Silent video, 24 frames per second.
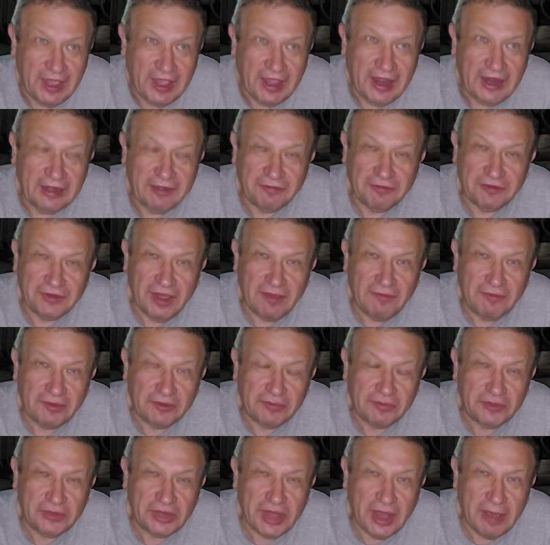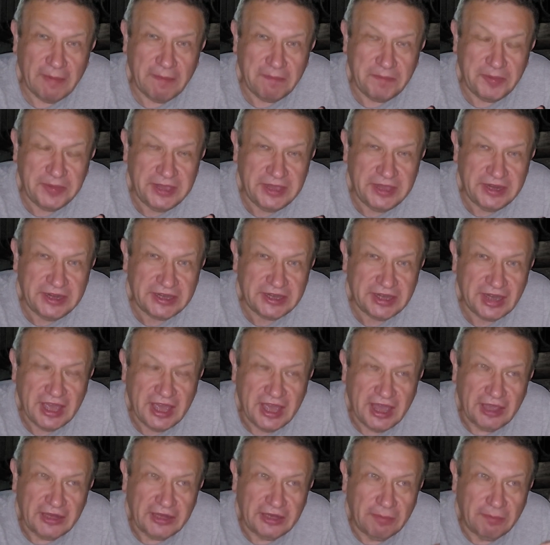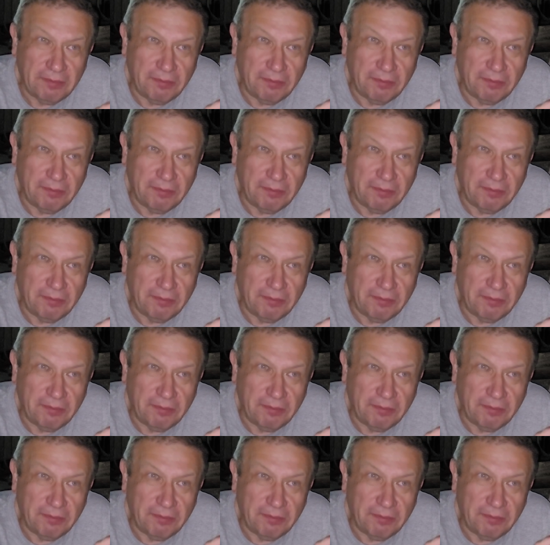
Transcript: and flower will appear on